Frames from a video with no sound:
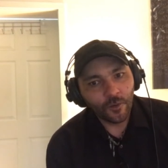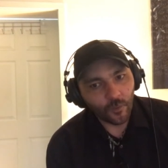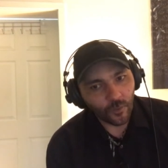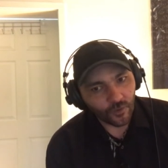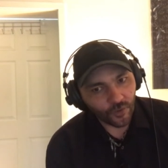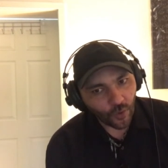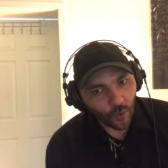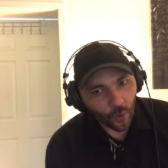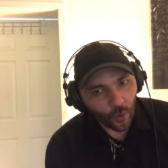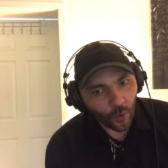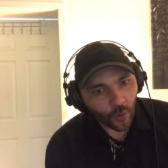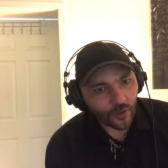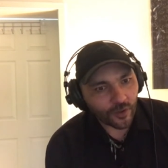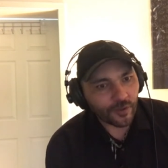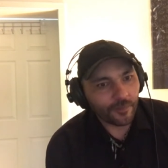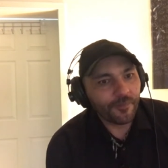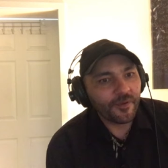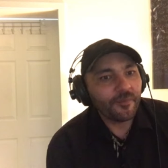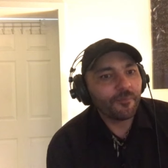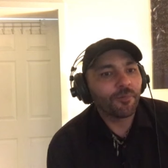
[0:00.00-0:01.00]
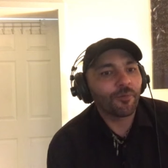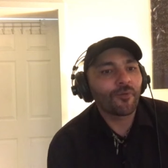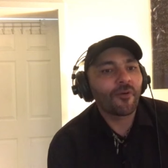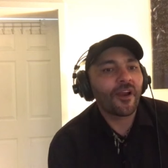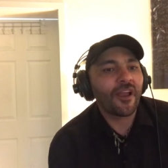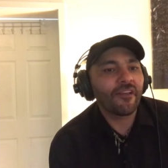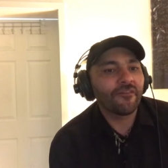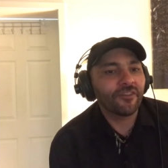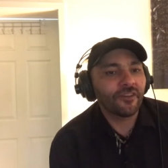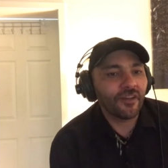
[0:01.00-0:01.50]
Will the order be
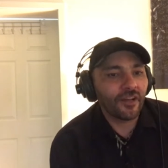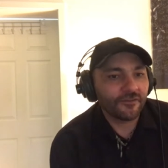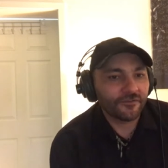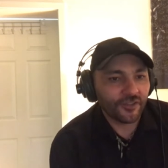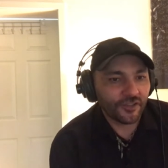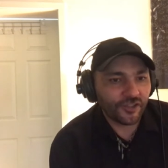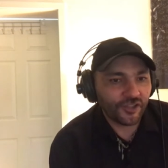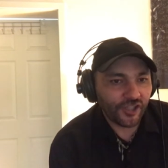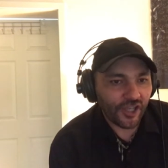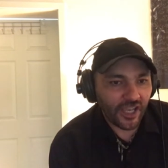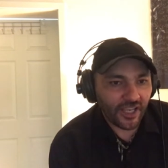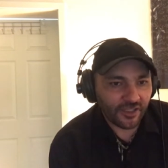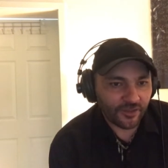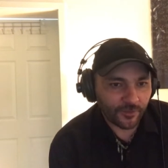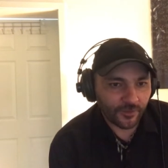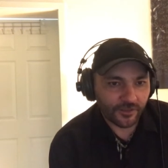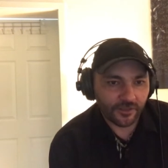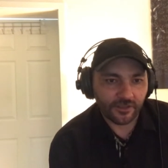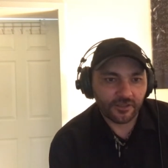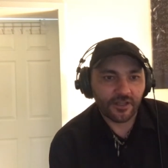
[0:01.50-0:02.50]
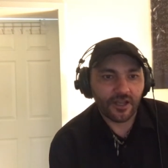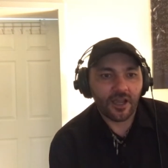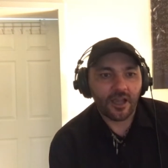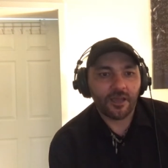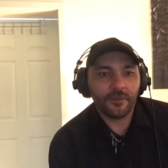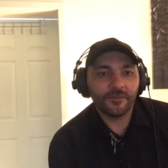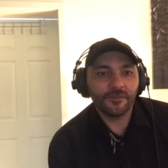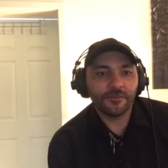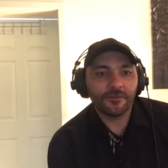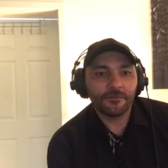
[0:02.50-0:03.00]
brave enough to change with the
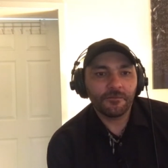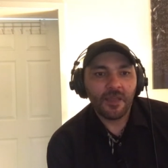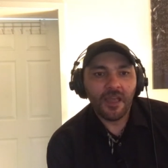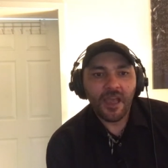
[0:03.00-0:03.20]
times?